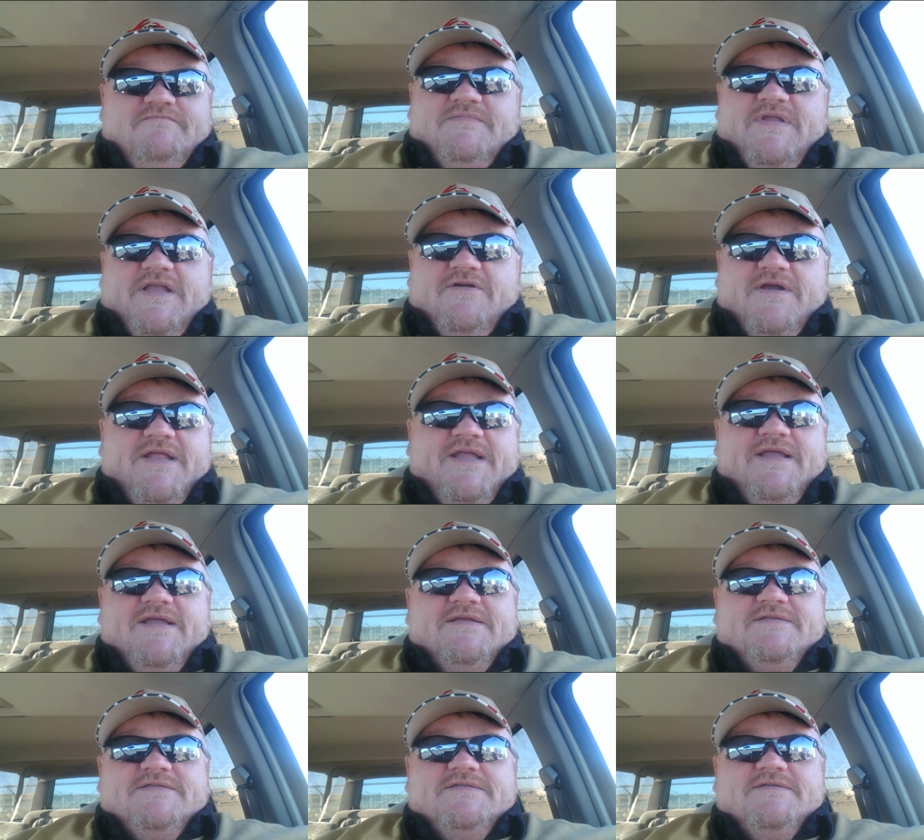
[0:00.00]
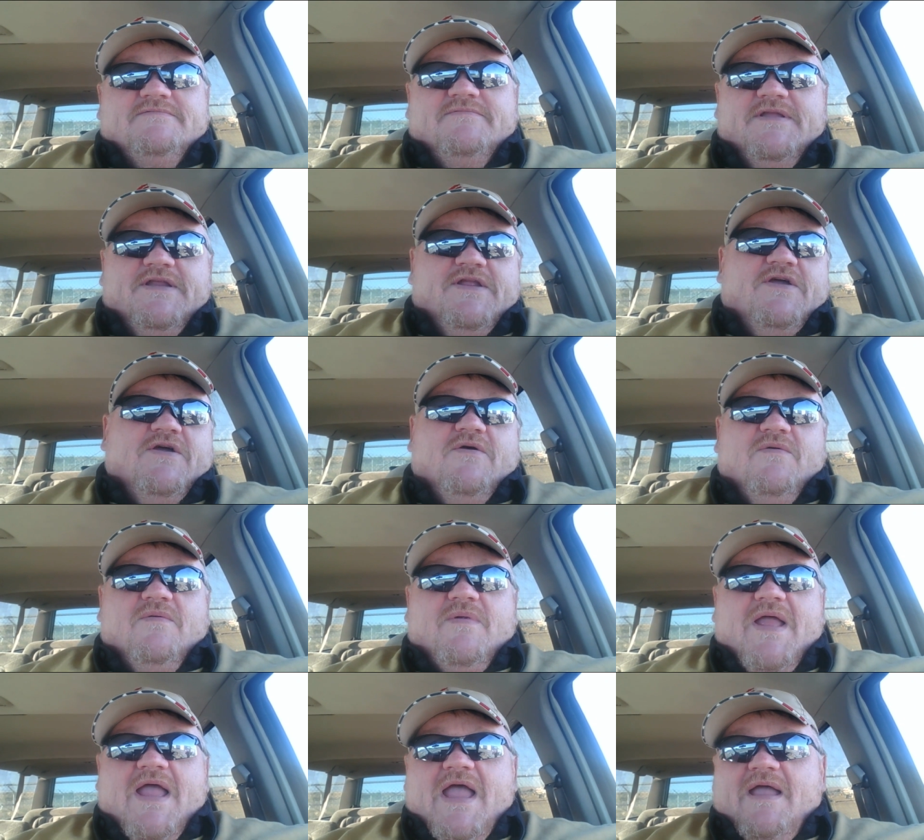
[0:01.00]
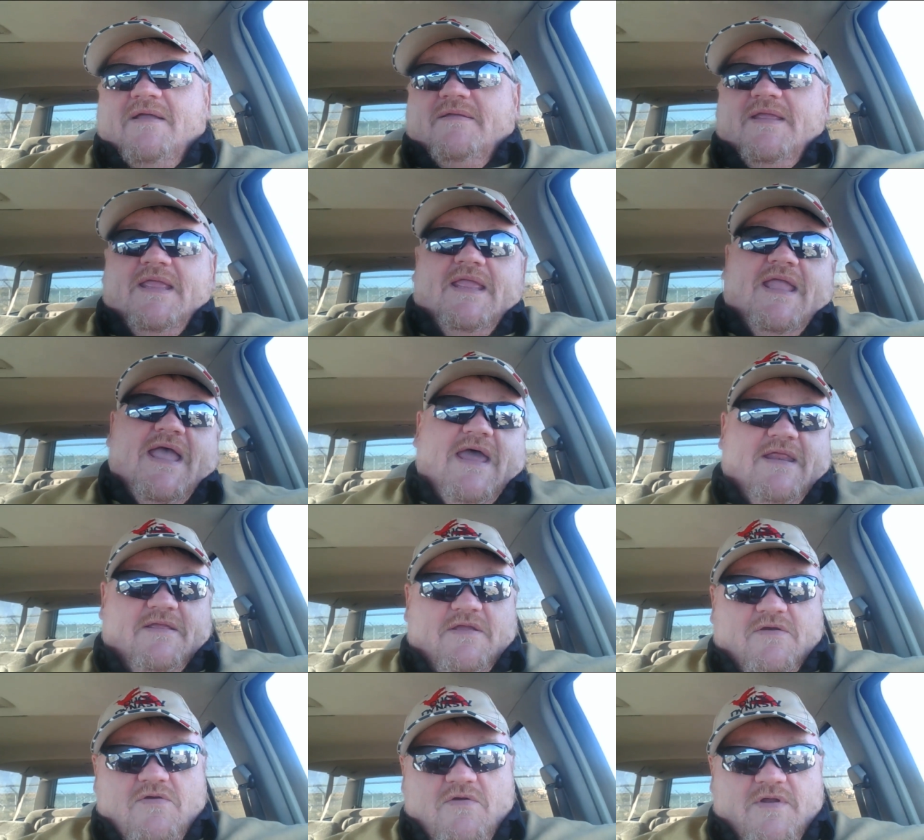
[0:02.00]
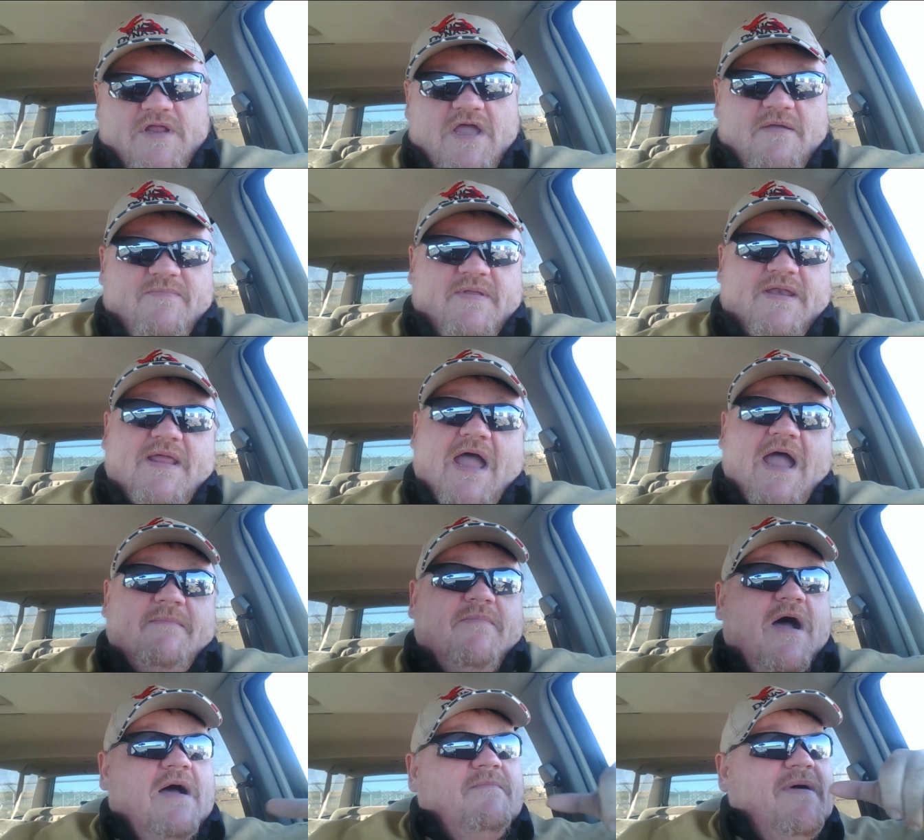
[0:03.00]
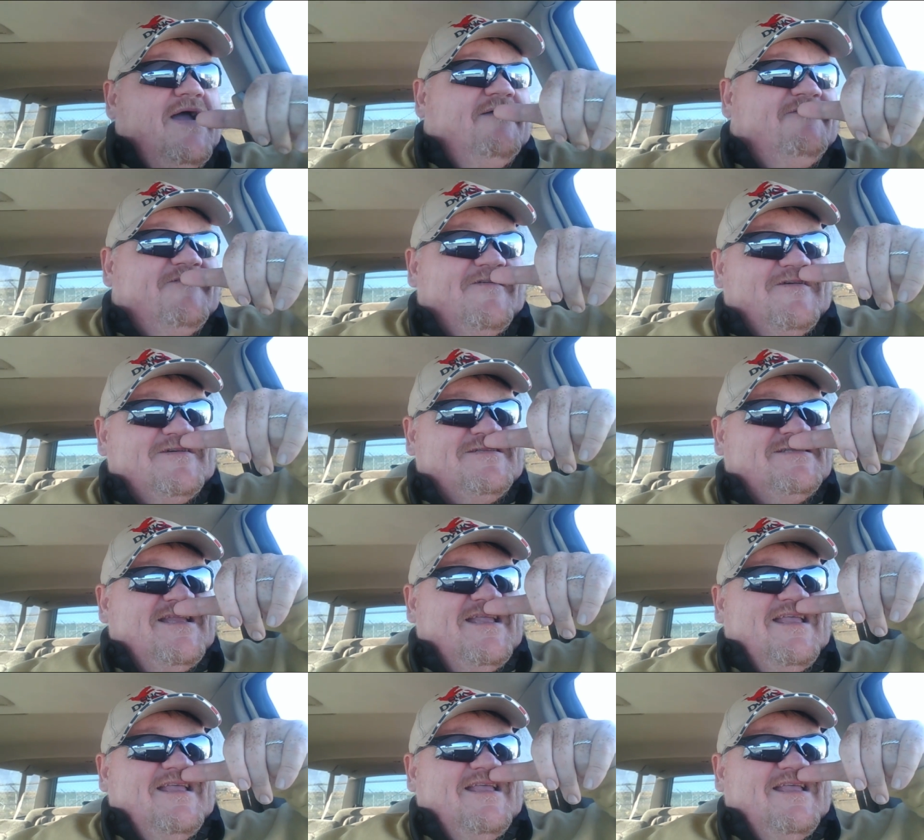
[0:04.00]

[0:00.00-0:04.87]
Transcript: here it is, he had it growing up, and I bought my first